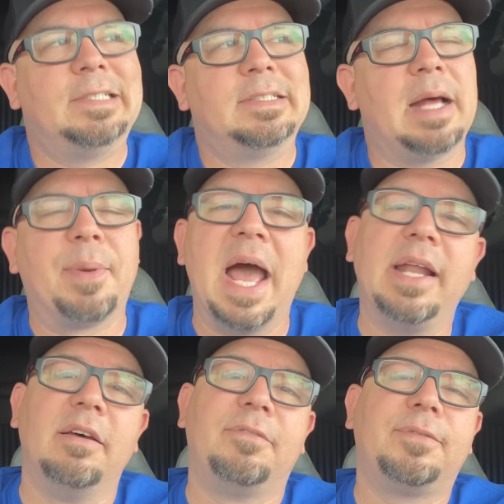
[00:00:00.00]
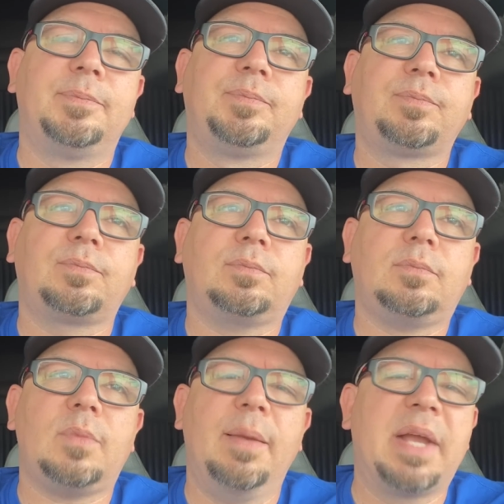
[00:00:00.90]
I'm kind
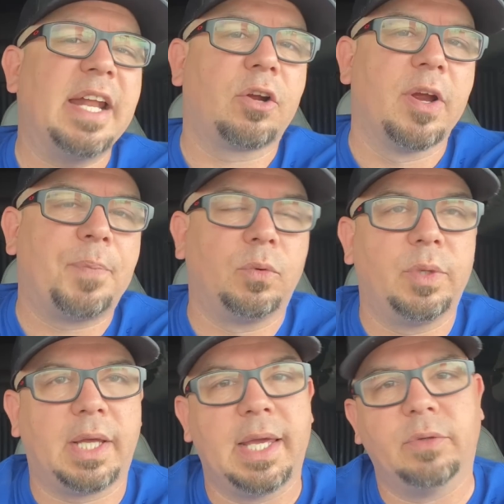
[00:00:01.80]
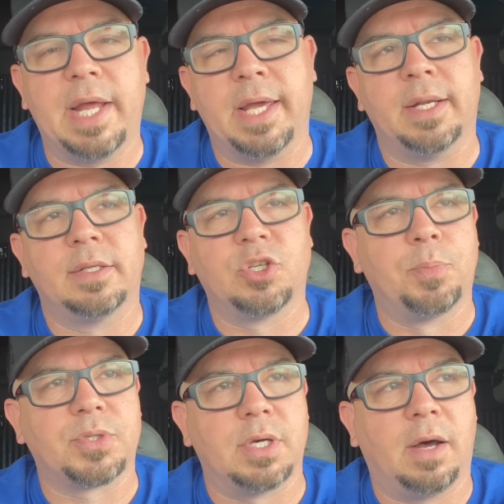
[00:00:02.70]
of crippled with the Gildan
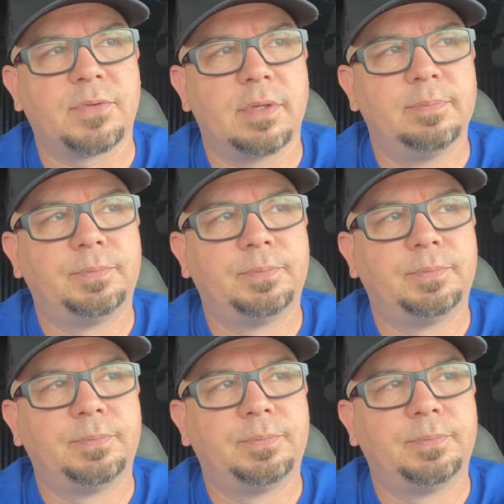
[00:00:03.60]
super softs.